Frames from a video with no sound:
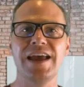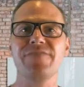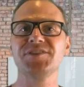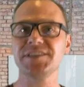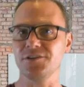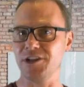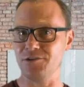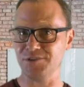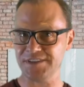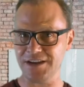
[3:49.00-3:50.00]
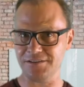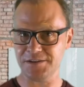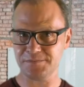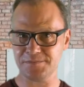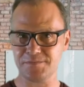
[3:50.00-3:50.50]
and facilitating recycling.
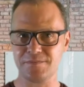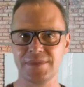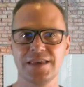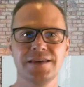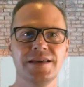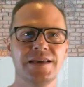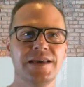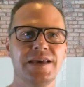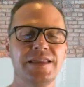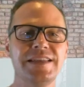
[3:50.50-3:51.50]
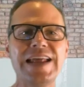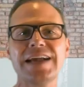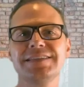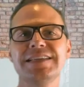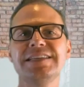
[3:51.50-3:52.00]
The
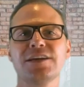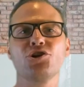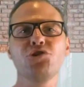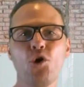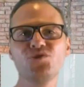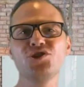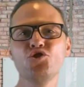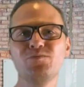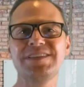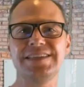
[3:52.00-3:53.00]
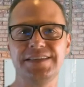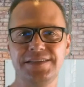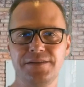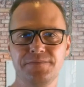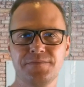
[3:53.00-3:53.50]
next, it needs a closed loop
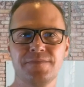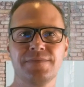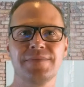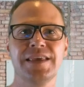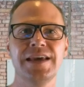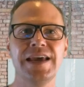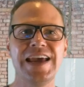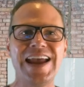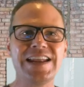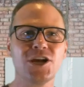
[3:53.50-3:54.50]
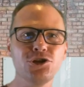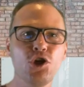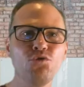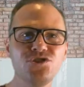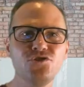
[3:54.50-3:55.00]
system. In a
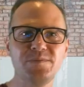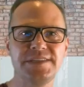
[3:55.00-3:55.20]
closed loop